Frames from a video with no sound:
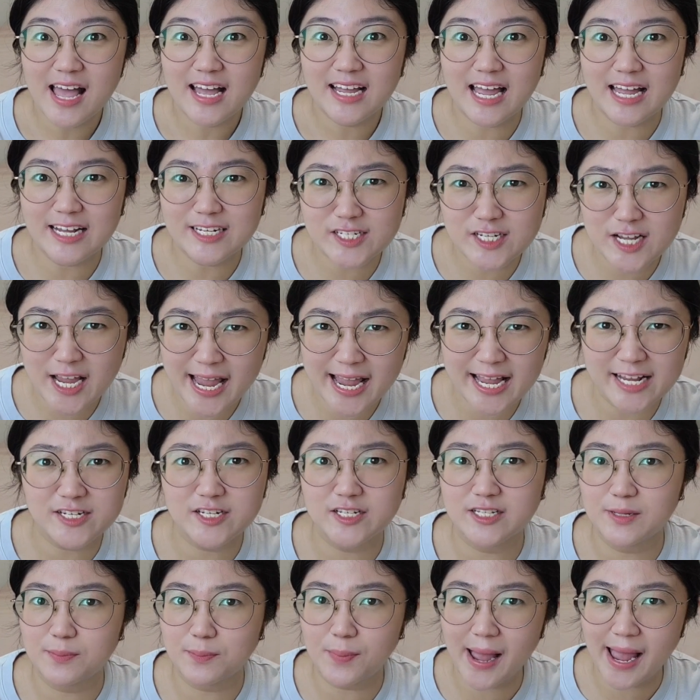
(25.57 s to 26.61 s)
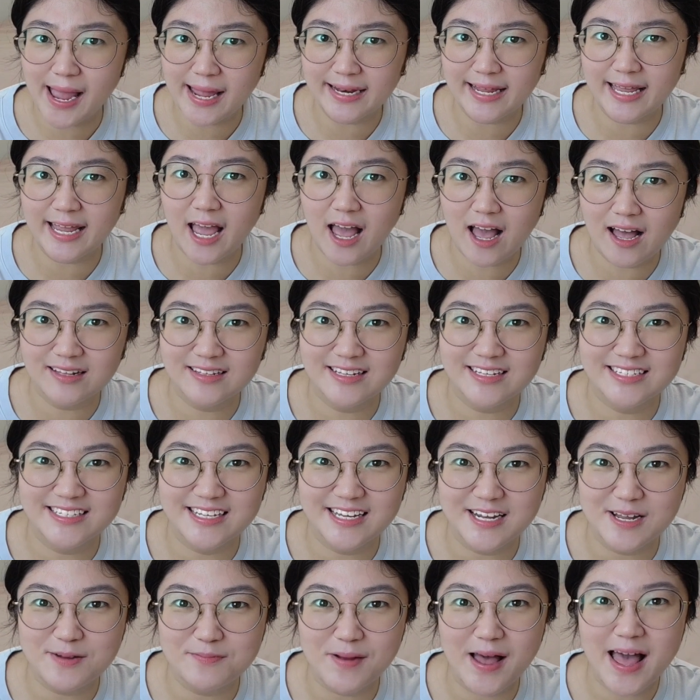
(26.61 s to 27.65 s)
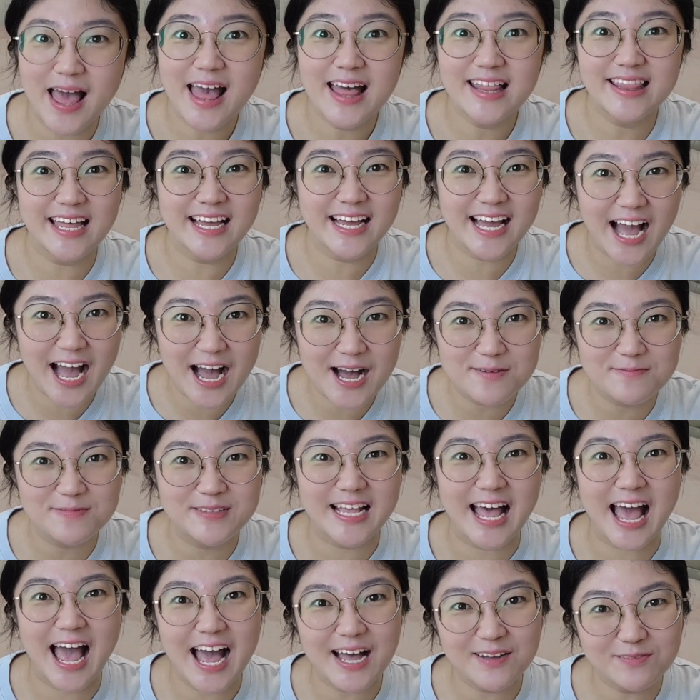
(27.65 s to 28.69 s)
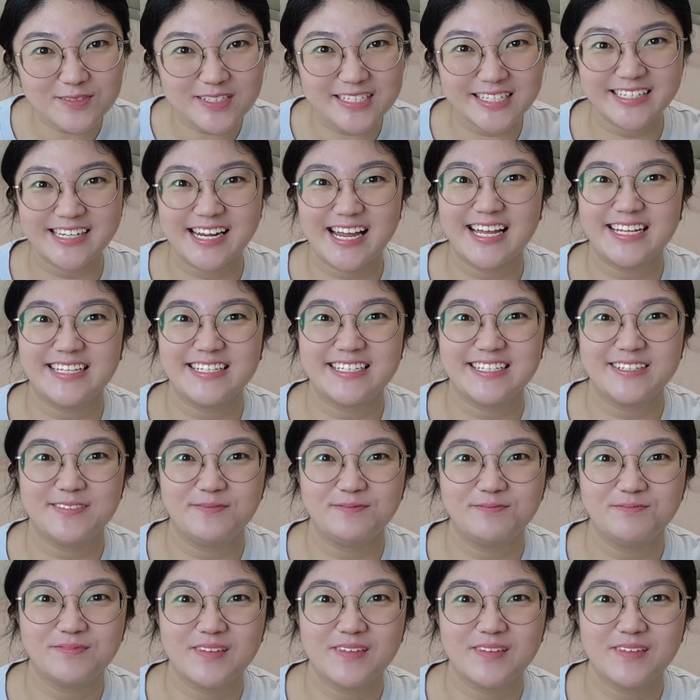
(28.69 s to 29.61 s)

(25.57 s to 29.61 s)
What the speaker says: can change depending on the syllable that comes after it.